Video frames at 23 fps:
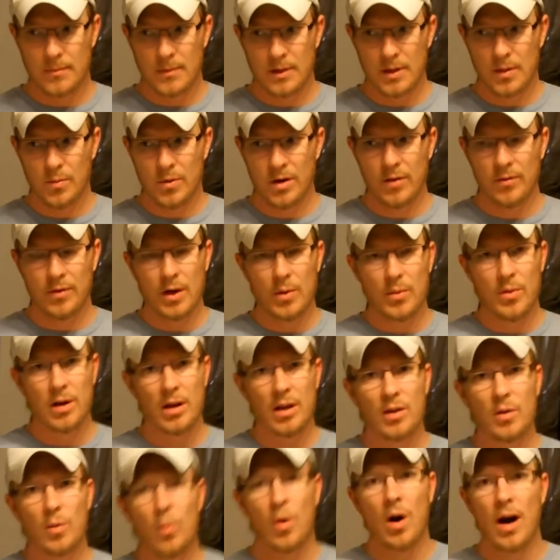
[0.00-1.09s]
Whenever I went
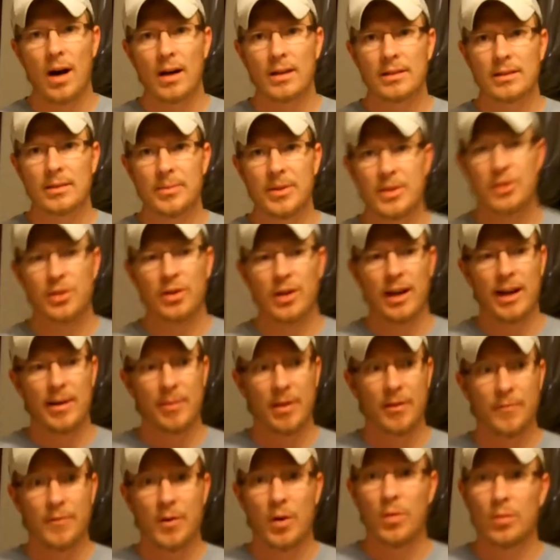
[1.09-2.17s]
on the walks, I made sure I had my
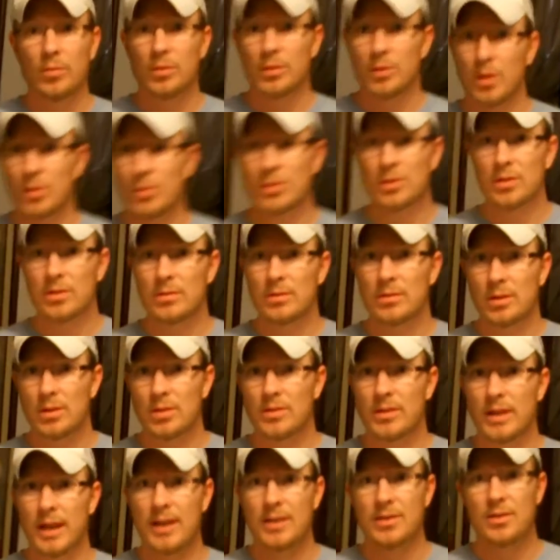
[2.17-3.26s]
phone close
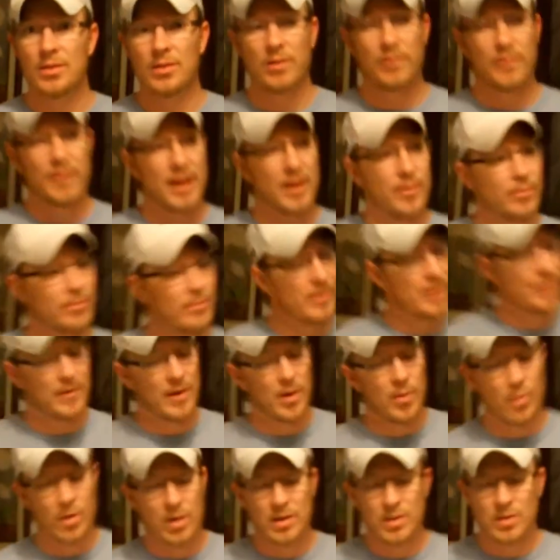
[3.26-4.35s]
hand, so if I
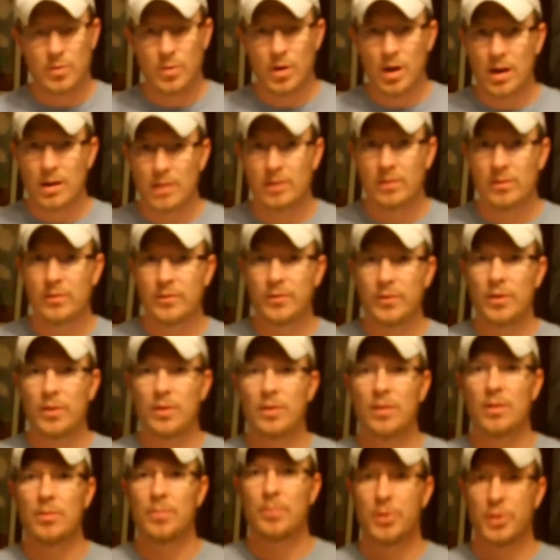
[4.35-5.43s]
wanted to walk a little
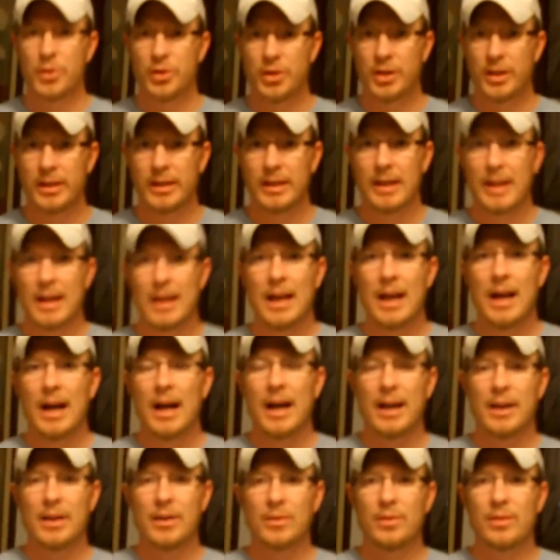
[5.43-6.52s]
further and push it,
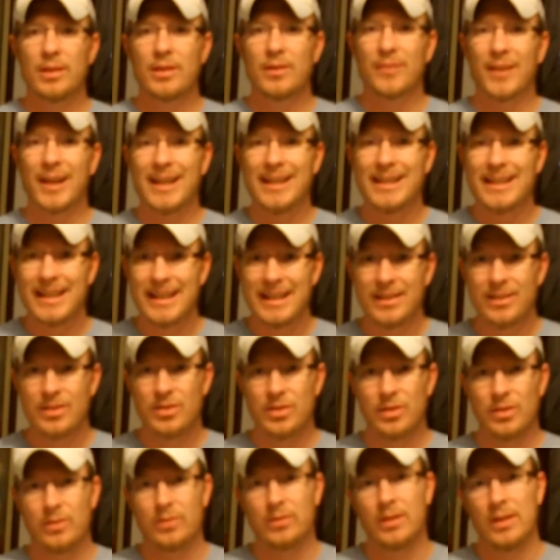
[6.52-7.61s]
I knew that if I needed
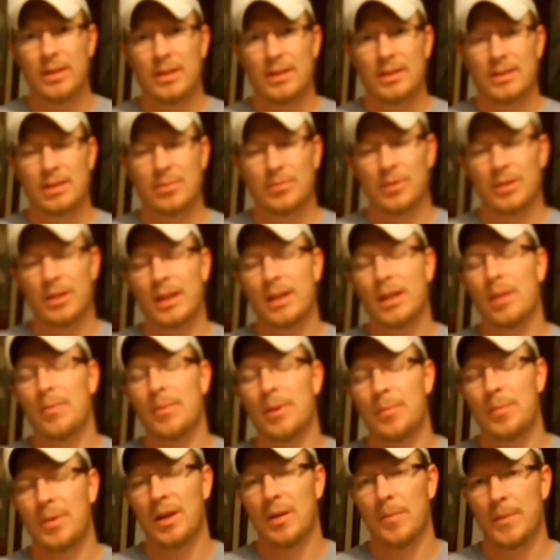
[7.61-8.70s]
to, someone could come
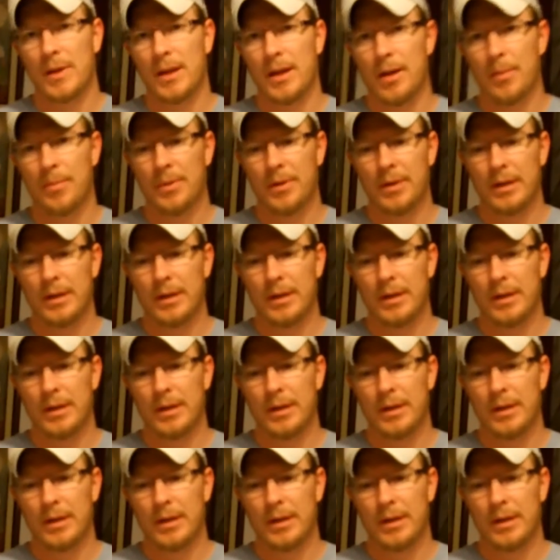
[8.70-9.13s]
and pick me up.